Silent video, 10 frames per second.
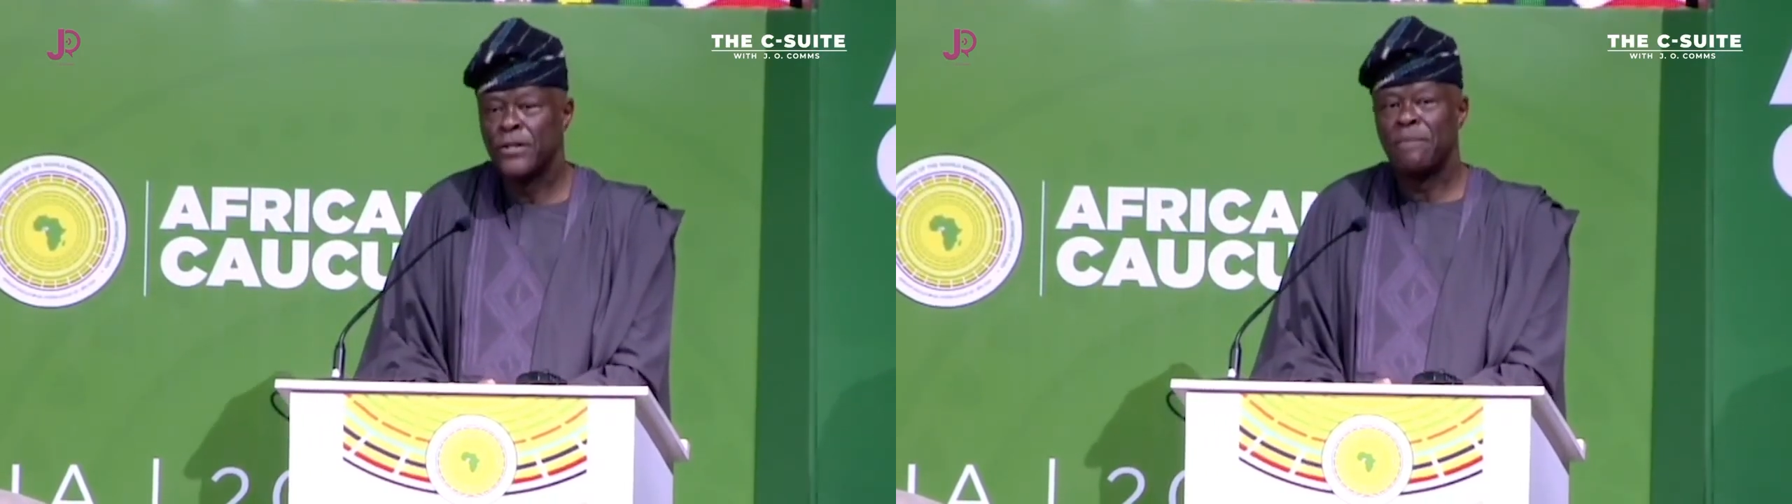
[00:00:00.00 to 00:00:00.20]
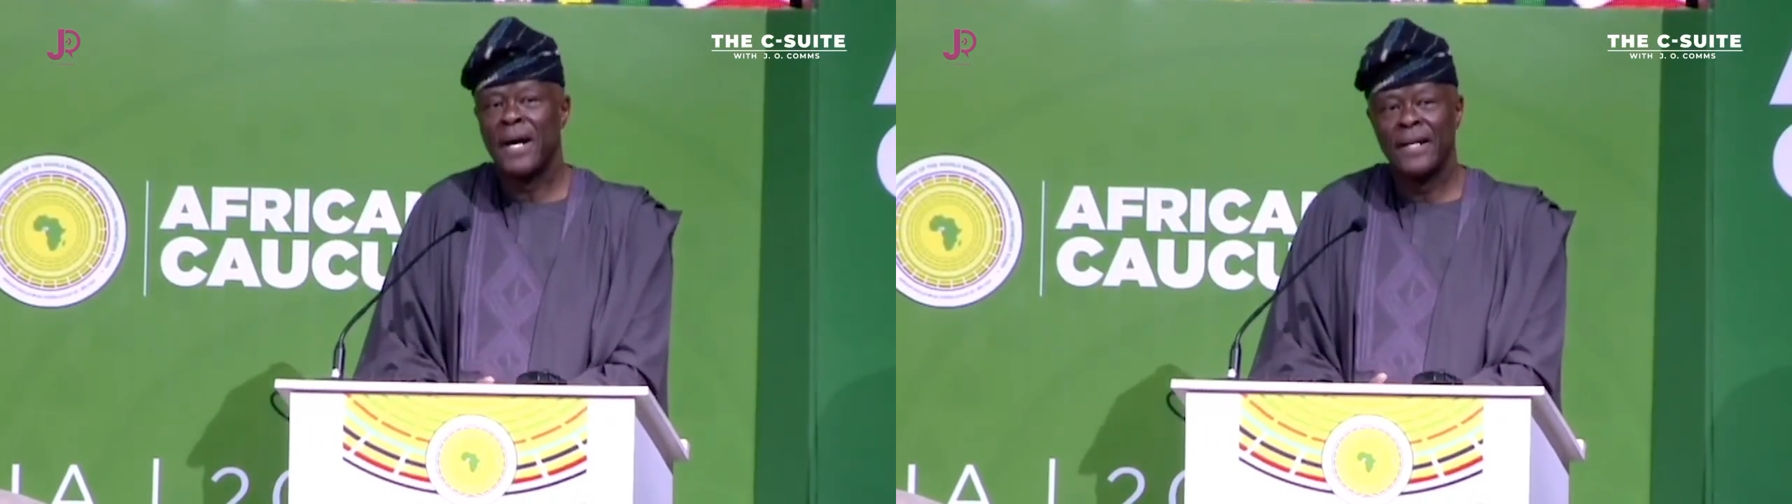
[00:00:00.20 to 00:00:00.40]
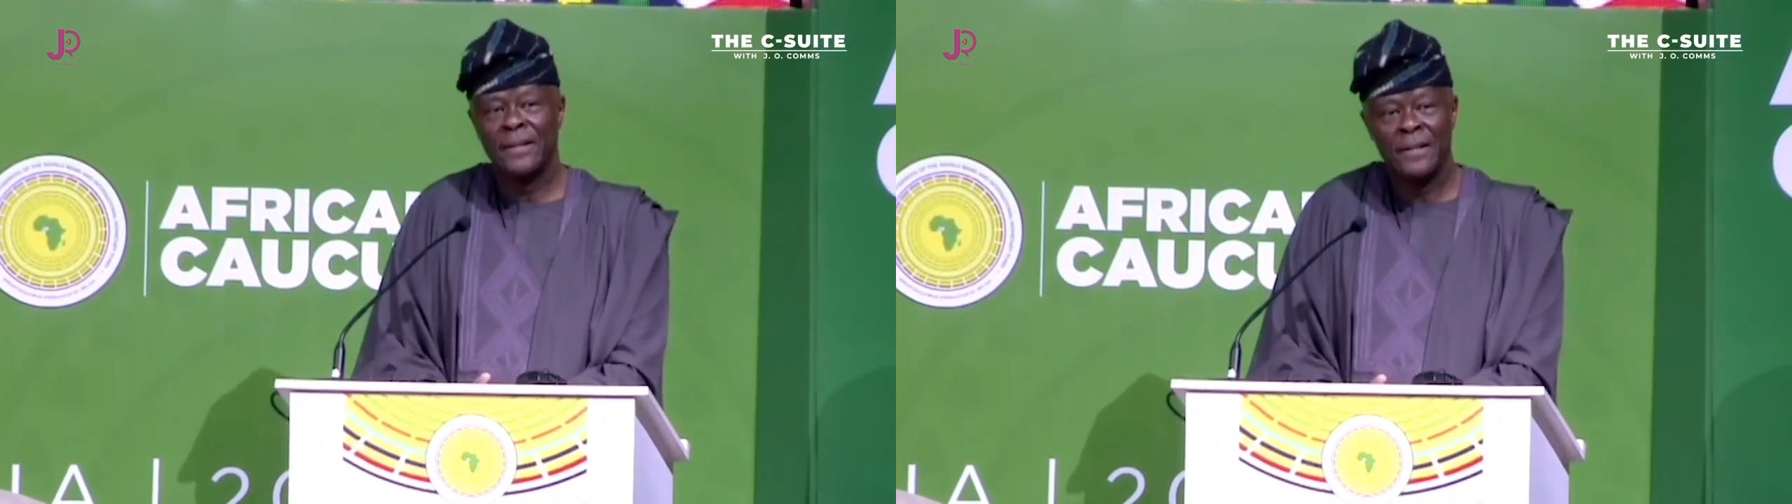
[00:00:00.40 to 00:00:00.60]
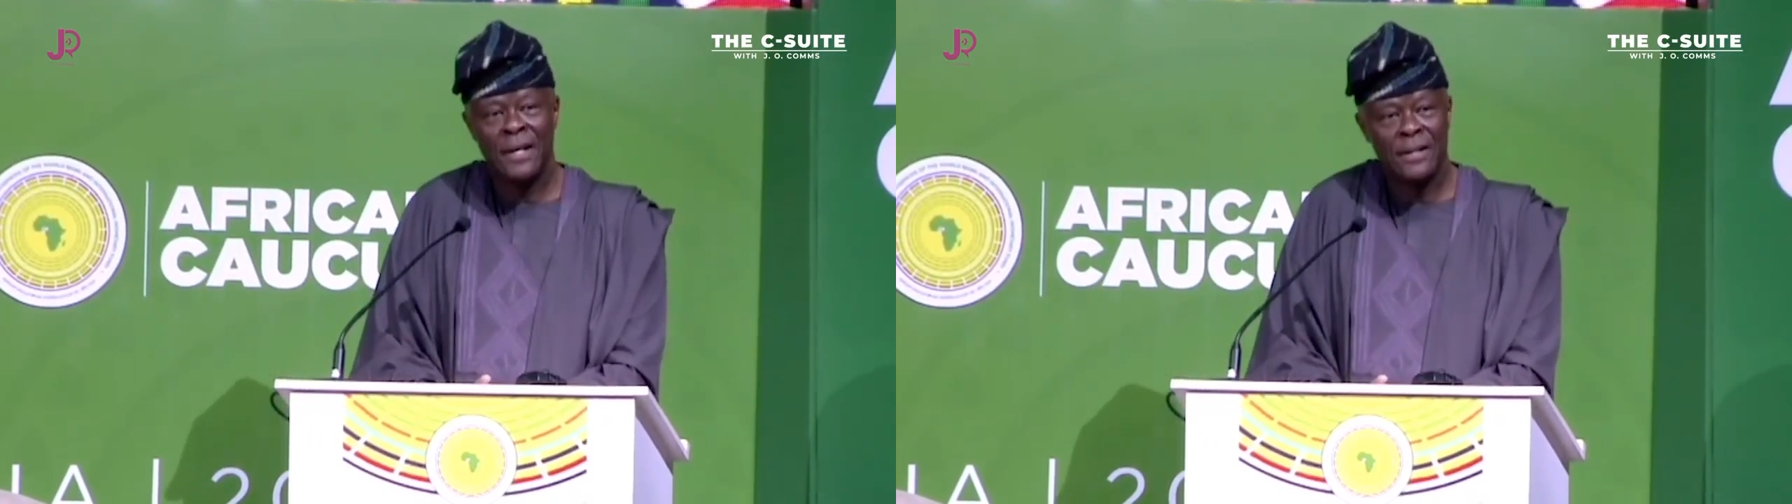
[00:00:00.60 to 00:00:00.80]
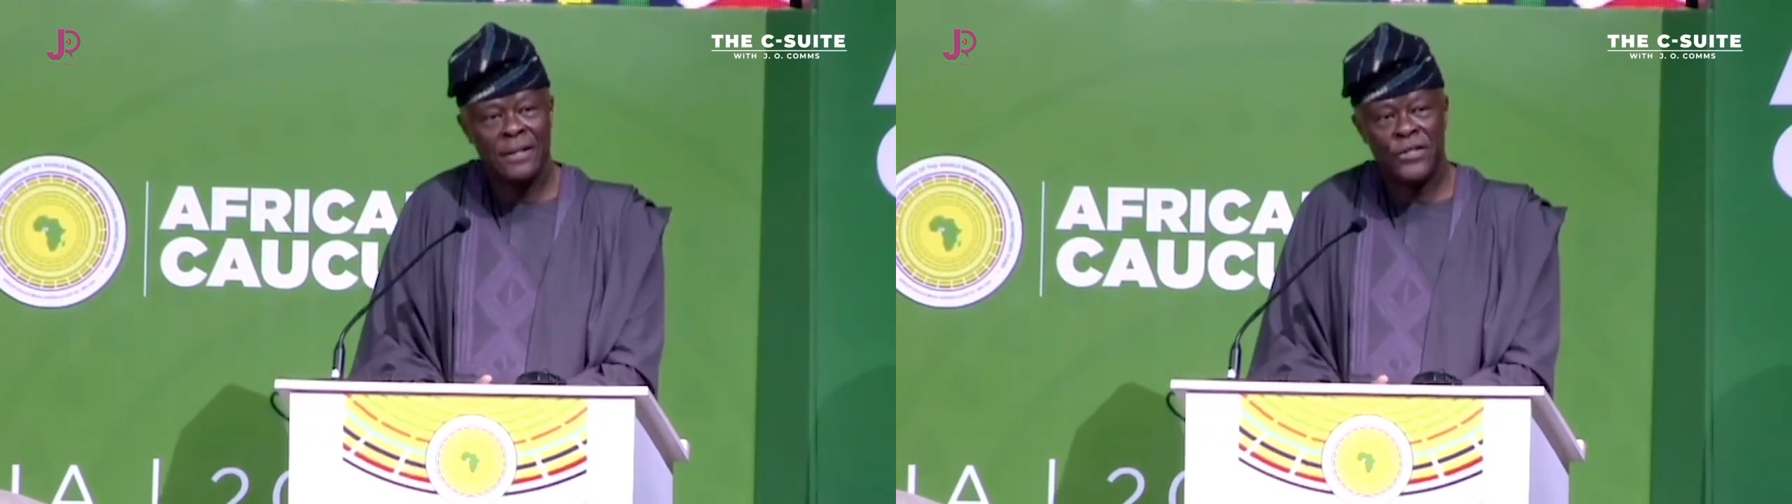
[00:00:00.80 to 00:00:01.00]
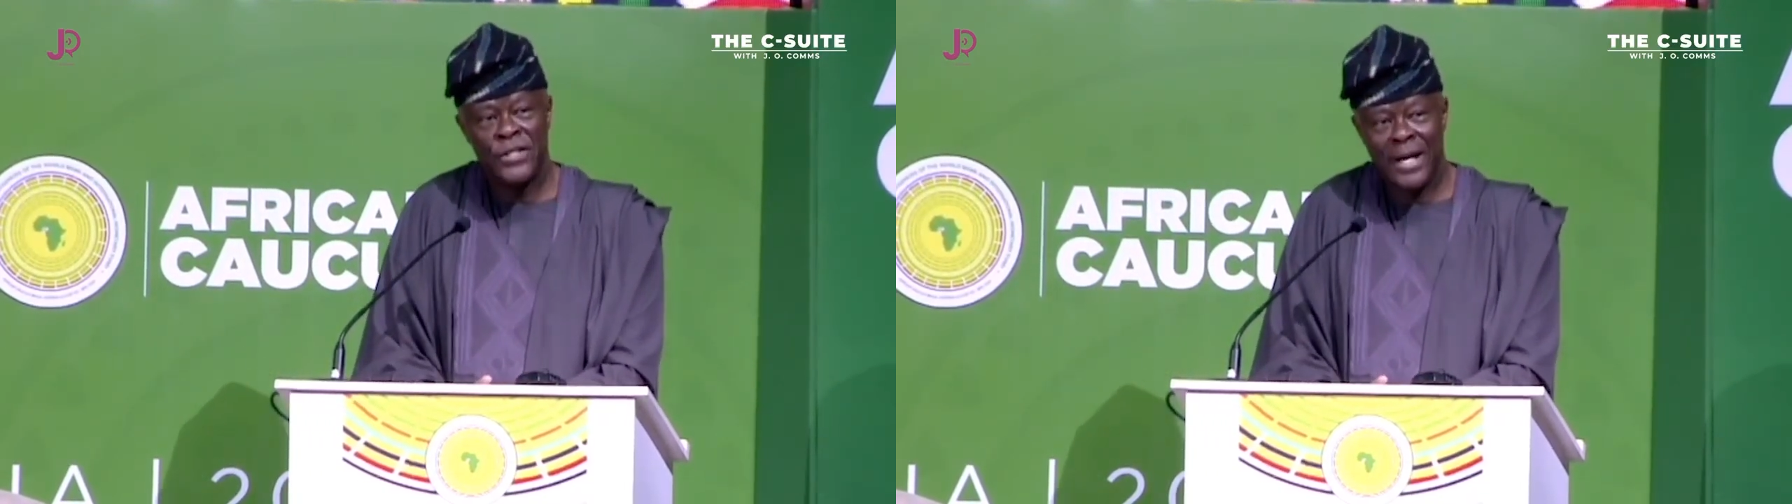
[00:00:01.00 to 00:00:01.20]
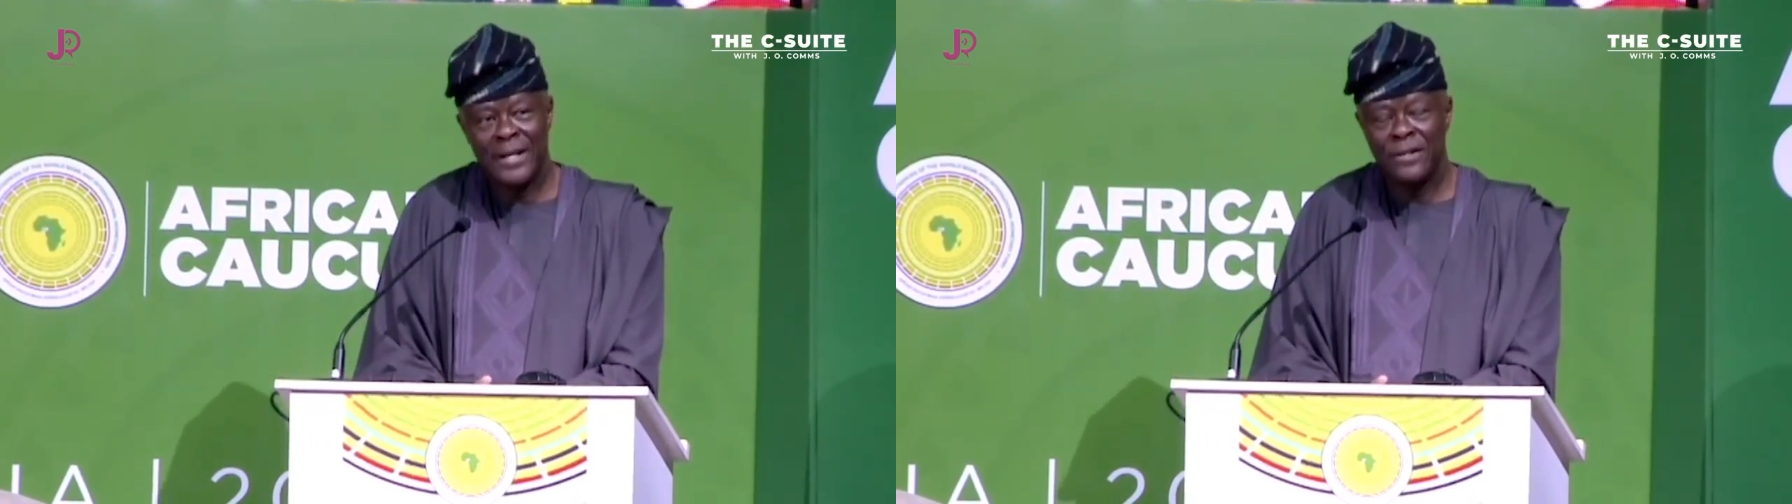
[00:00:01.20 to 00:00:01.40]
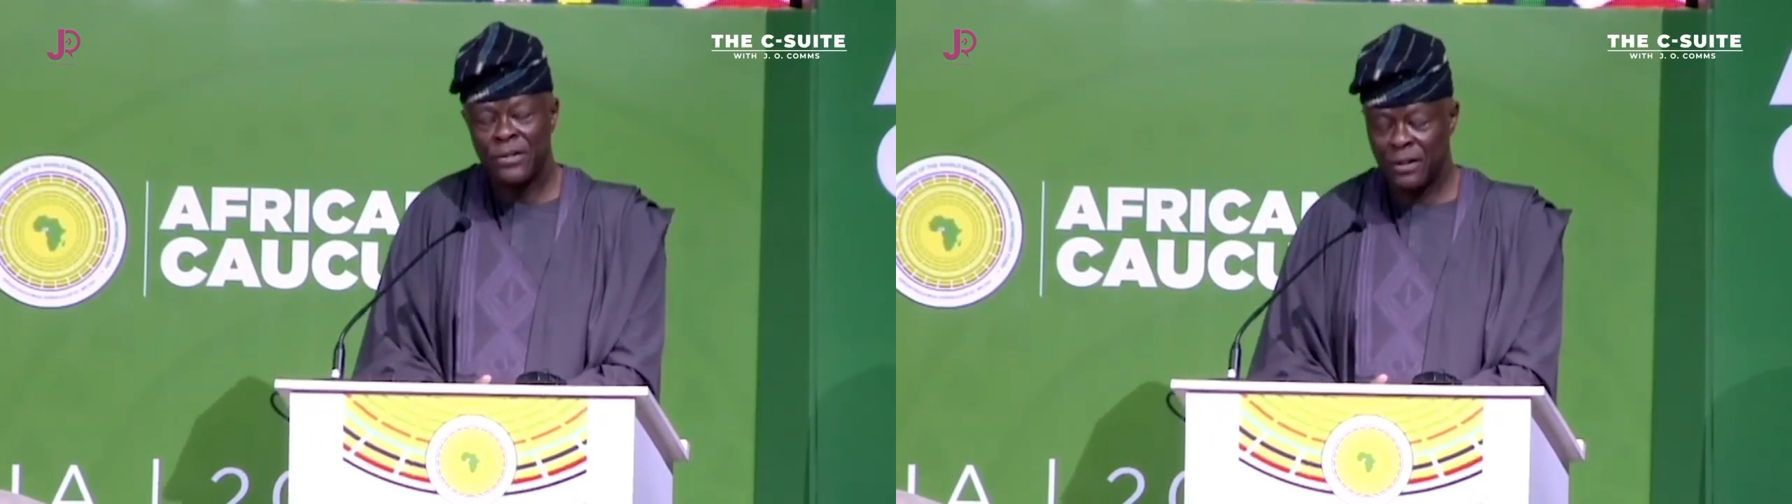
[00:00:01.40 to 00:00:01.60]
despite the
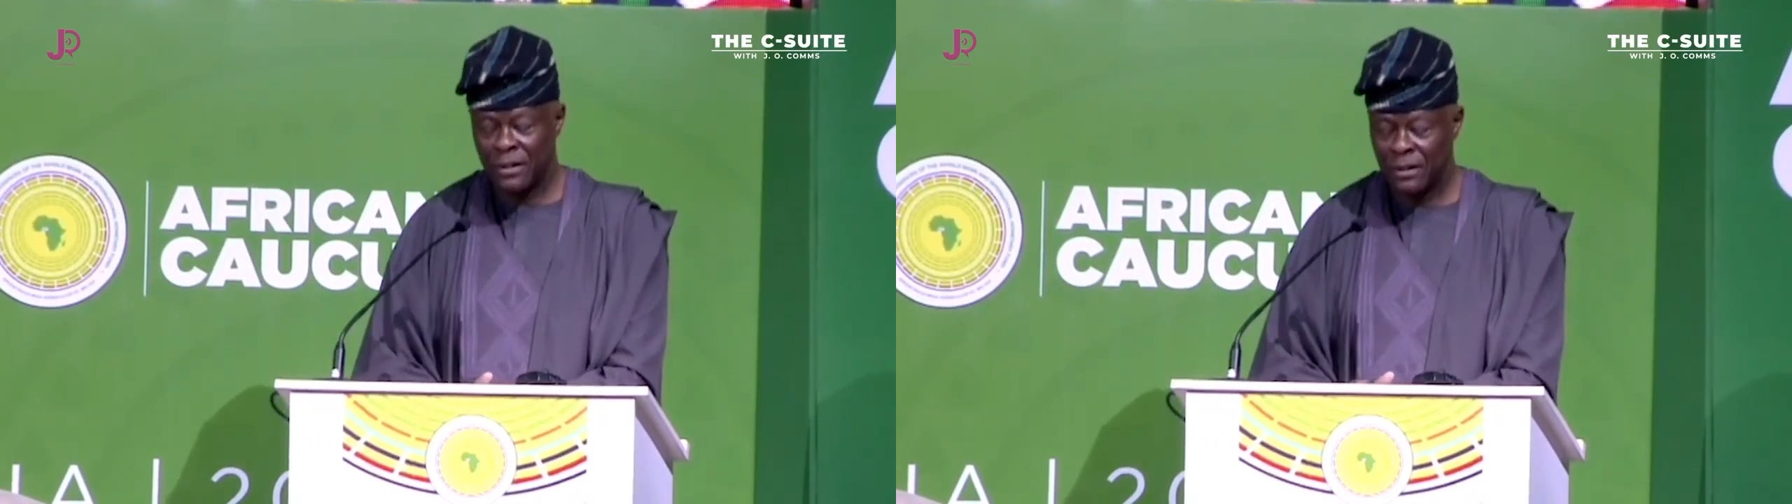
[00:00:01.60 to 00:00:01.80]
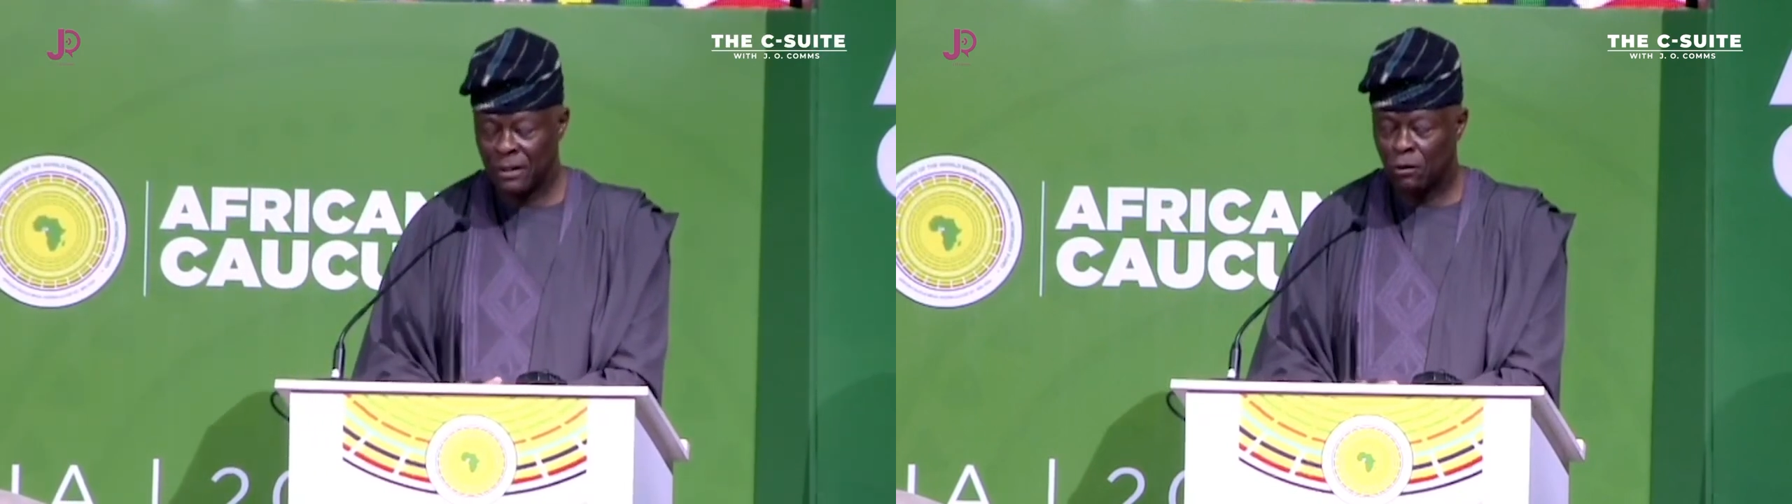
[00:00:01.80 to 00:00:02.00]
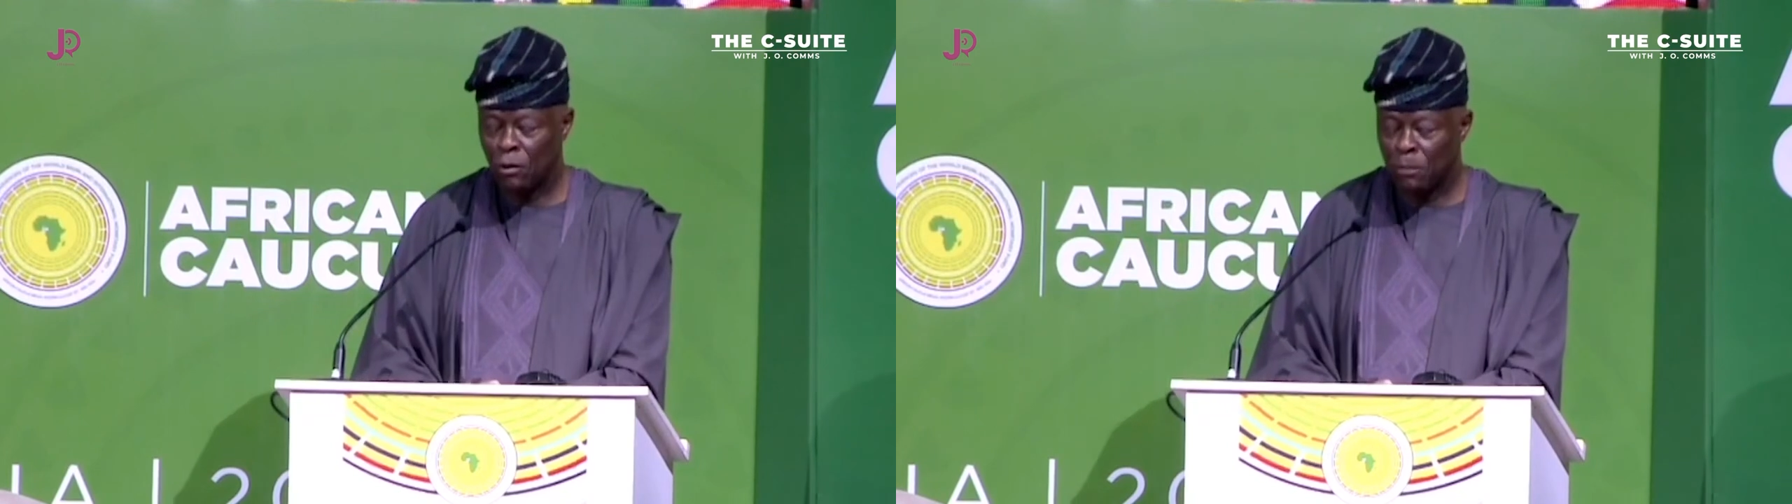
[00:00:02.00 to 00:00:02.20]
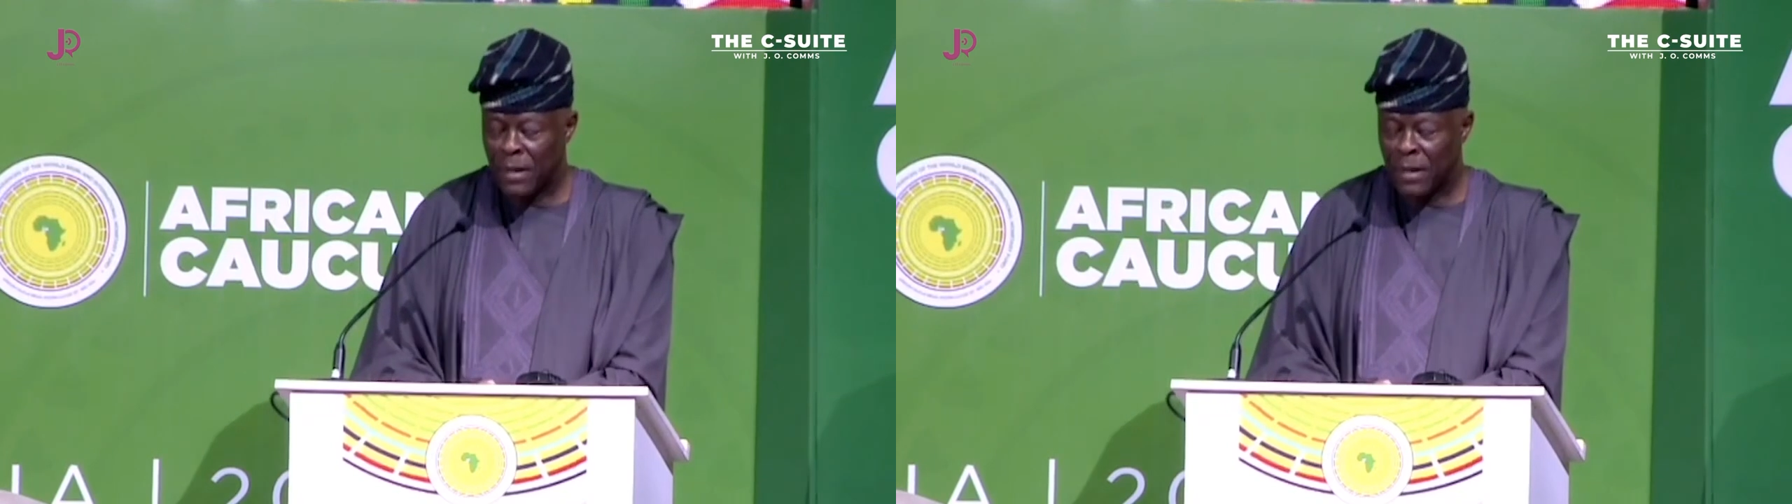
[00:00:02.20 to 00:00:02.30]
challenging